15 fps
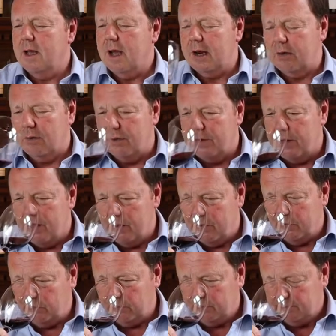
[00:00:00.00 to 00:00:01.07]
And on the
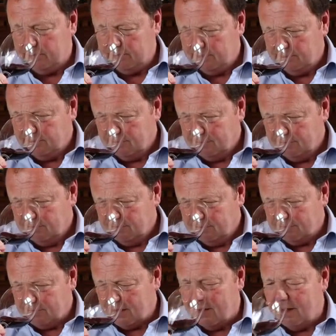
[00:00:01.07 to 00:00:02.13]
nose,
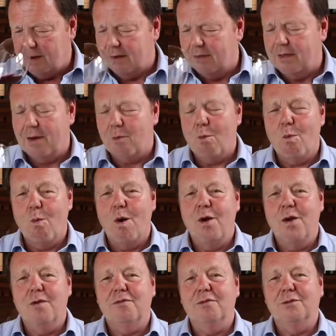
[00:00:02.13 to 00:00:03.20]
that
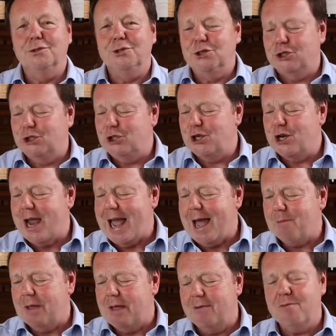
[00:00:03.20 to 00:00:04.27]
wonderful
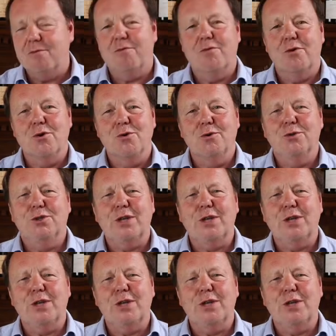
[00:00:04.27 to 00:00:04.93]
jammy fruit,